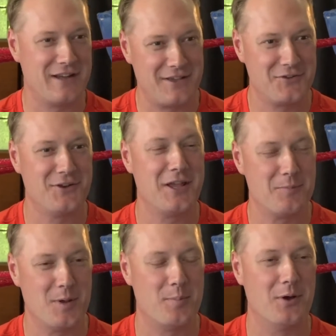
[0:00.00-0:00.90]
Jackie's going to get
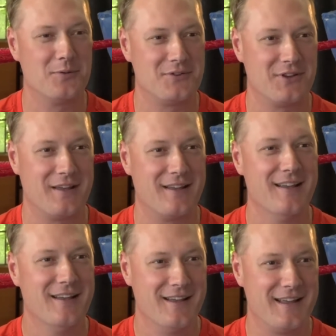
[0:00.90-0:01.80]
me a boat uh,
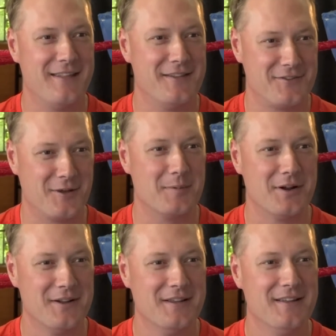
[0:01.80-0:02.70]
again this summer.
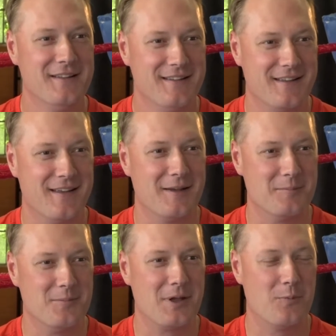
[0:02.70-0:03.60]
Uh,
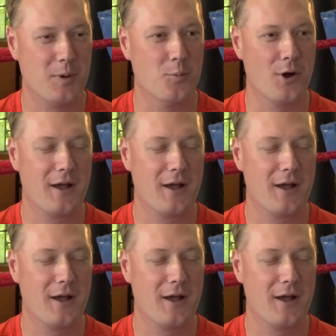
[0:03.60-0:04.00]
we'll get one more.